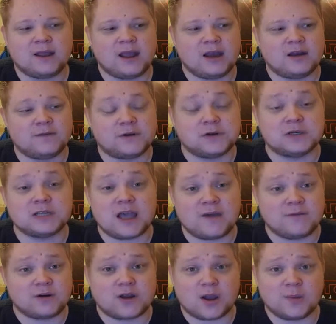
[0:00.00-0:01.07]
And if there's
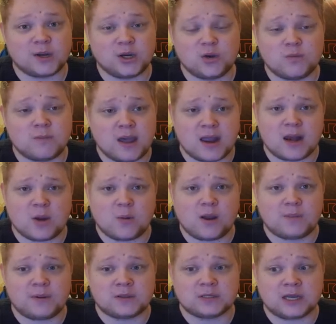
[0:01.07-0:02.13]
ever coming new melee
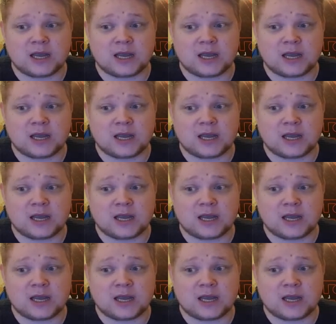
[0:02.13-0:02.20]
weapons,